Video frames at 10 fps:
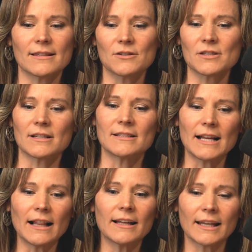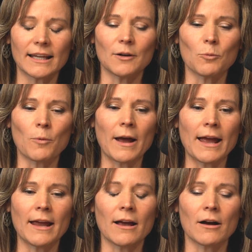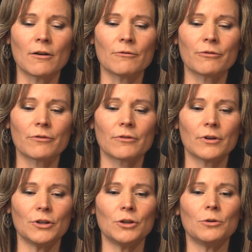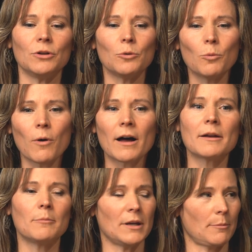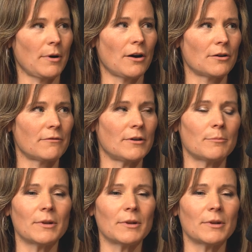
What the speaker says: there's a delicate way of you want to be a part of it,